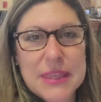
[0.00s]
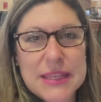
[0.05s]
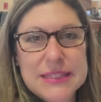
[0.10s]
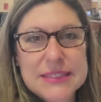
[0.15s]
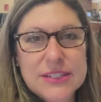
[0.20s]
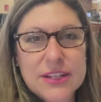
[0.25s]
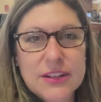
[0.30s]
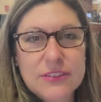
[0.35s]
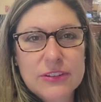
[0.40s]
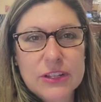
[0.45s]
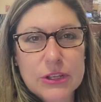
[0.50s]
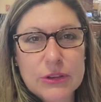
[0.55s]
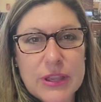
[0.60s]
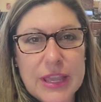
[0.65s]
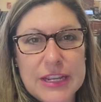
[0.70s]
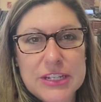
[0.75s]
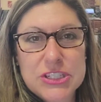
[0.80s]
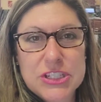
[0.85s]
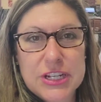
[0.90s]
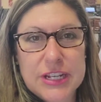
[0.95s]
They still have a
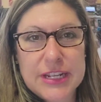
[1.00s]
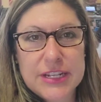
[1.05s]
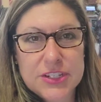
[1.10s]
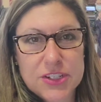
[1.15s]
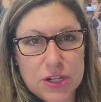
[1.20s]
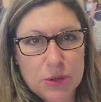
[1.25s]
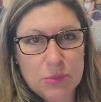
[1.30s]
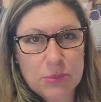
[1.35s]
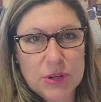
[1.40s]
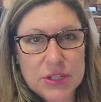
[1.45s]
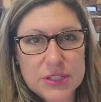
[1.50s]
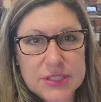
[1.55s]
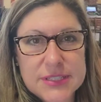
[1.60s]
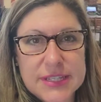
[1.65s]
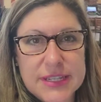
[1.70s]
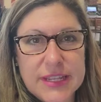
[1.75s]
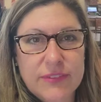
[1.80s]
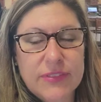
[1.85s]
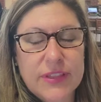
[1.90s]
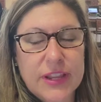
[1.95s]
location in Terminal
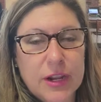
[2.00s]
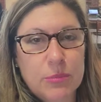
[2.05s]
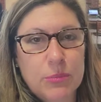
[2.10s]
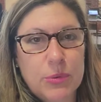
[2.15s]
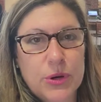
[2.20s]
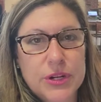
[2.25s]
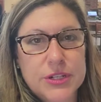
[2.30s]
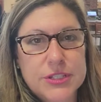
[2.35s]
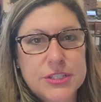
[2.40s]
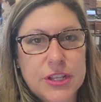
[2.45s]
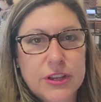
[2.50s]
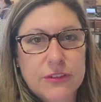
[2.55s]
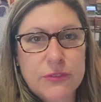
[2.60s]
C of the airport.